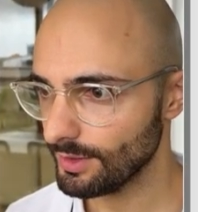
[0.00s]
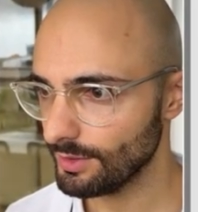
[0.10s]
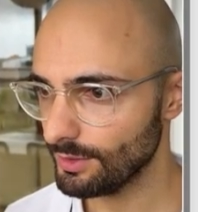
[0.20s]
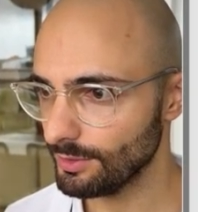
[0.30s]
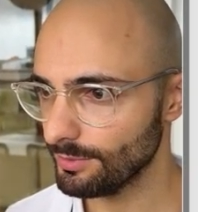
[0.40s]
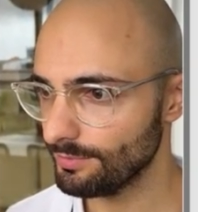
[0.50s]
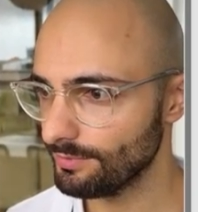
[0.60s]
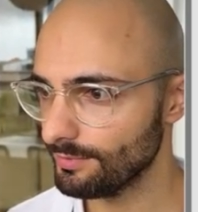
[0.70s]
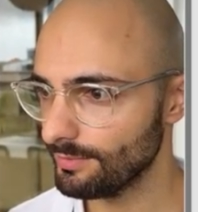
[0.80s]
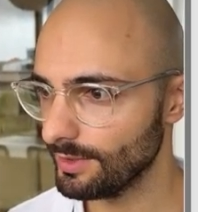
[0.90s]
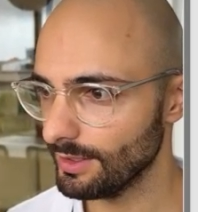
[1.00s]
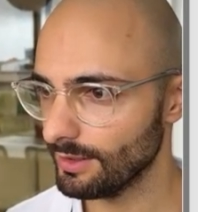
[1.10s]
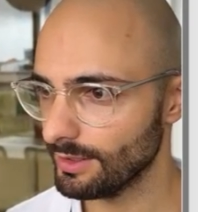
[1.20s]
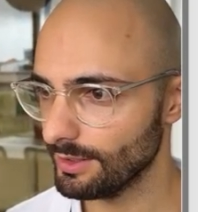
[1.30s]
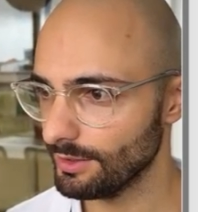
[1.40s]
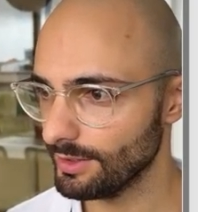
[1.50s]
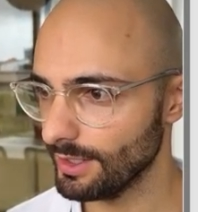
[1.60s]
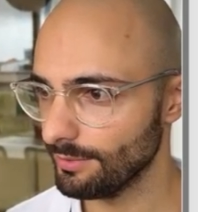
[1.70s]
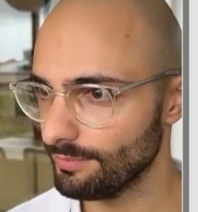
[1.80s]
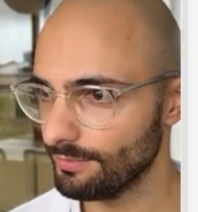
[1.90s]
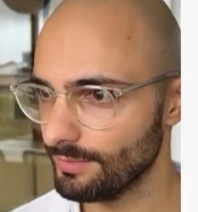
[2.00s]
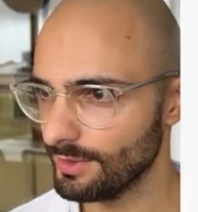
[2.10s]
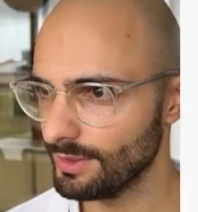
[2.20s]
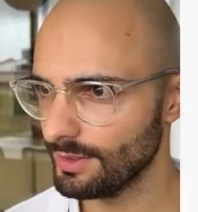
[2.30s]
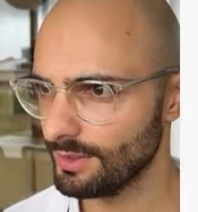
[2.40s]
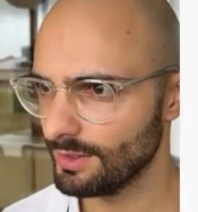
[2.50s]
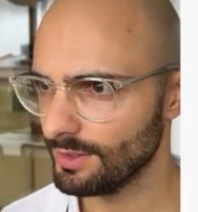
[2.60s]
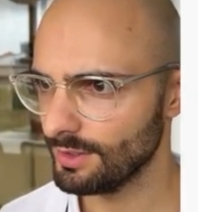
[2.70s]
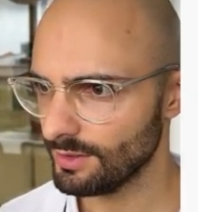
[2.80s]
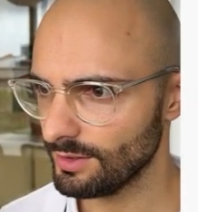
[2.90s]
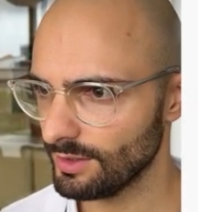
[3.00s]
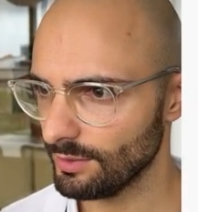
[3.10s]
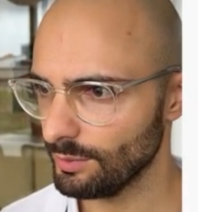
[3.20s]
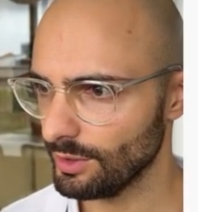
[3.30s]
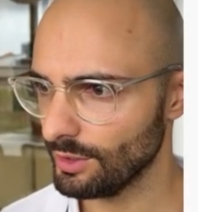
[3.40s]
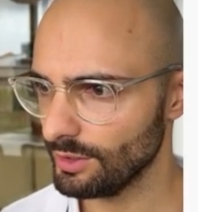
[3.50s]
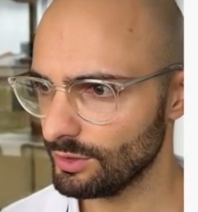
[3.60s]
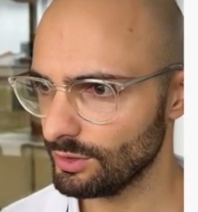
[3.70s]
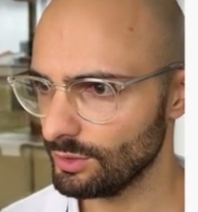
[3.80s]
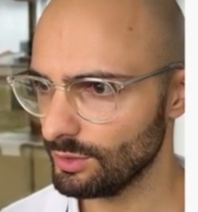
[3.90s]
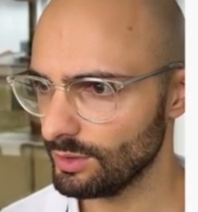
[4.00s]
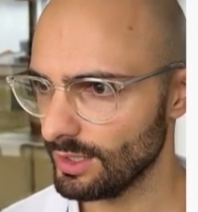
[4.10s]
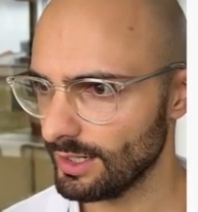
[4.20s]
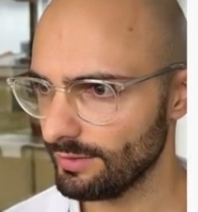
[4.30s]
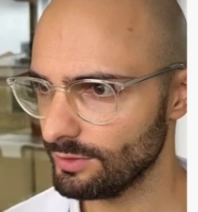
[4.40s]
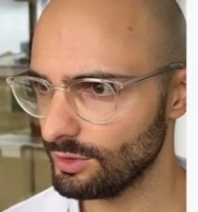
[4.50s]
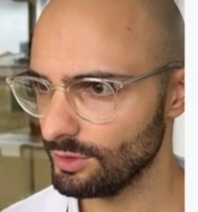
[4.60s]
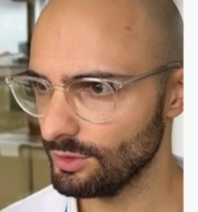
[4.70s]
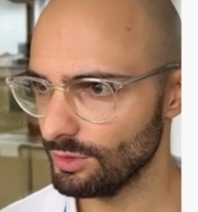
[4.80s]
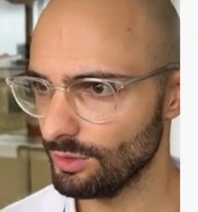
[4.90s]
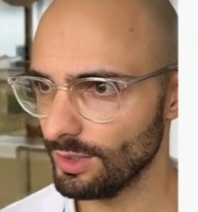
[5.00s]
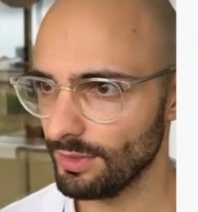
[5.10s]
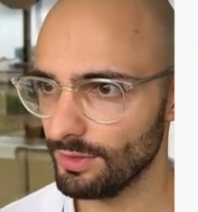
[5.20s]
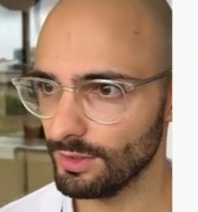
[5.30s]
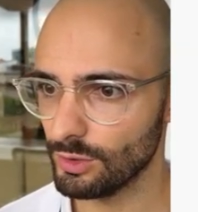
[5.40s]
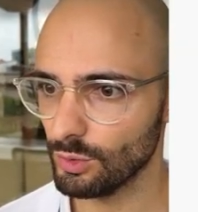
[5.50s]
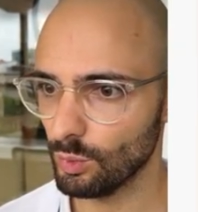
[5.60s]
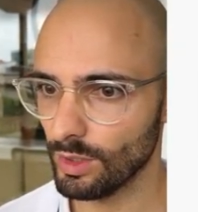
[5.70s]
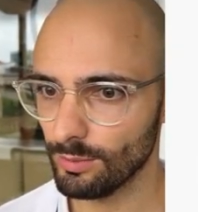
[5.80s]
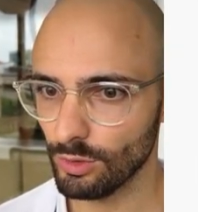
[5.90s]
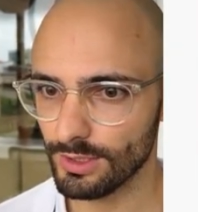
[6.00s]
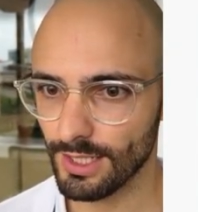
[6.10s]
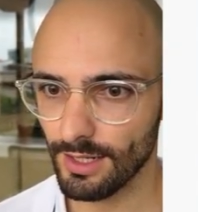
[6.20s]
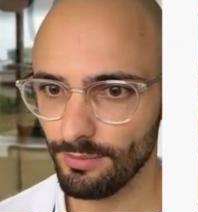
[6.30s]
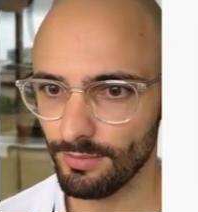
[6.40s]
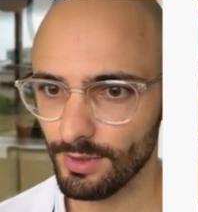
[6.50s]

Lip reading: Cool. and I'll click OK. All right, we're going to have to run this one more time